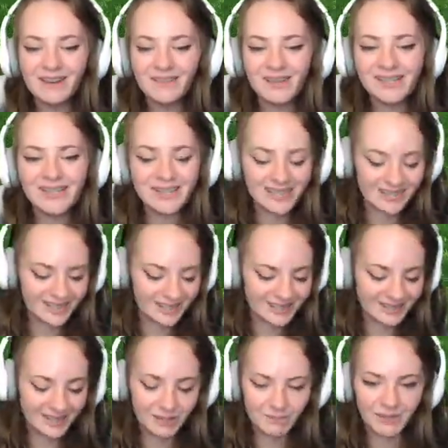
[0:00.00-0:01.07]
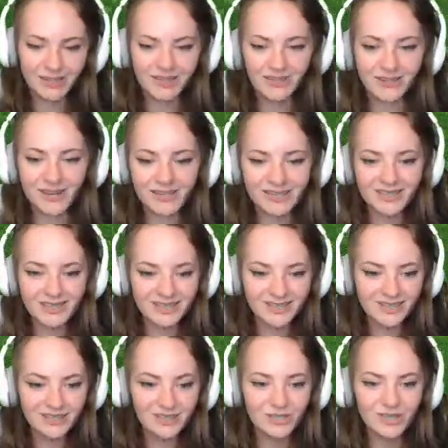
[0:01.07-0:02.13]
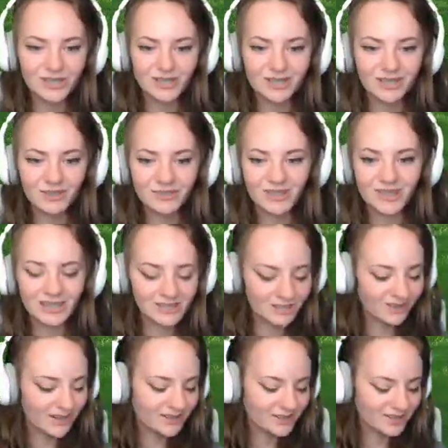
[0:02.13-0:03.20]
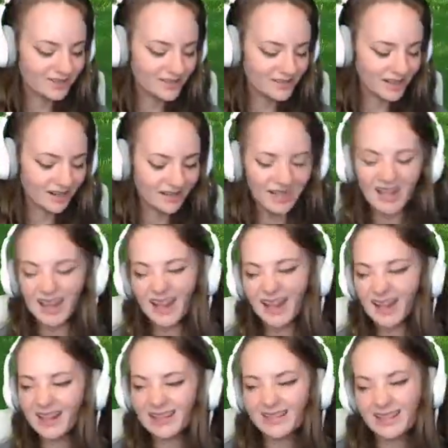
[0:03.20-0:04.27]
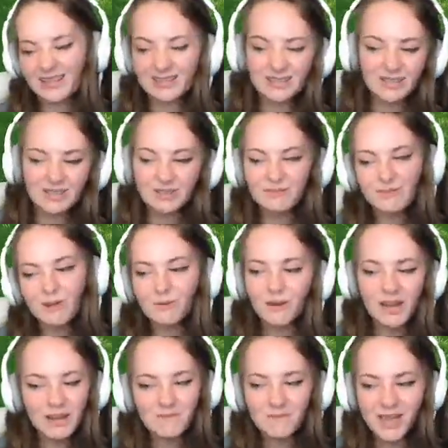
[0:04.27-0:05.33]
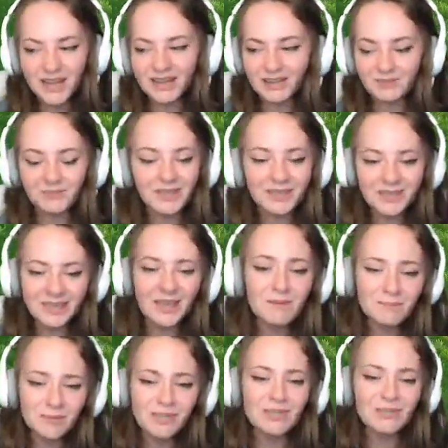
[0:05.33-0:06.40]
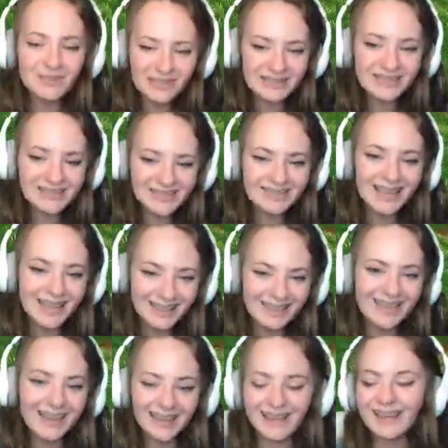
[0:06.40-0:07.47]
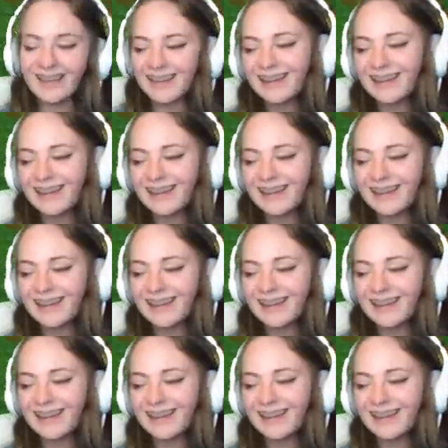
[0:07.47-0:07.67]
My sister doesn't like being corrected. If she gets corrected, she's like, you know what I meant. I'm like, yeah, but you didn't say that.